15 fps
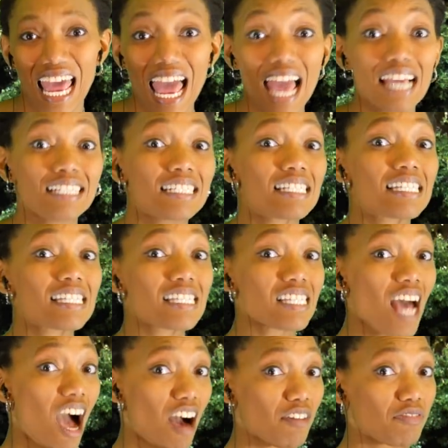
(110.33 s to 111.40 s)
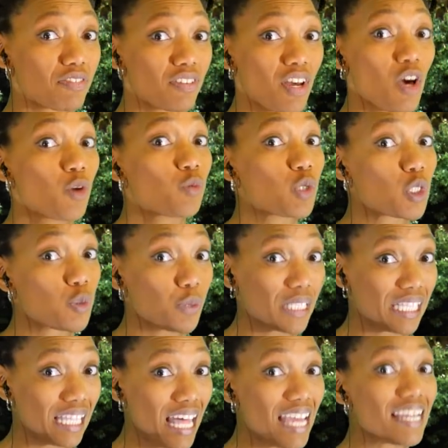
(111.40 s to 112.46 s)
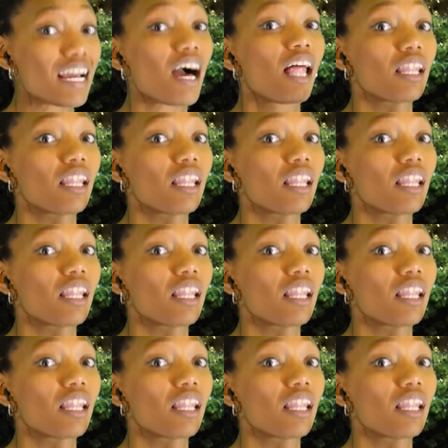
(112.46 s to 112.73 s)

and stuff, which we like a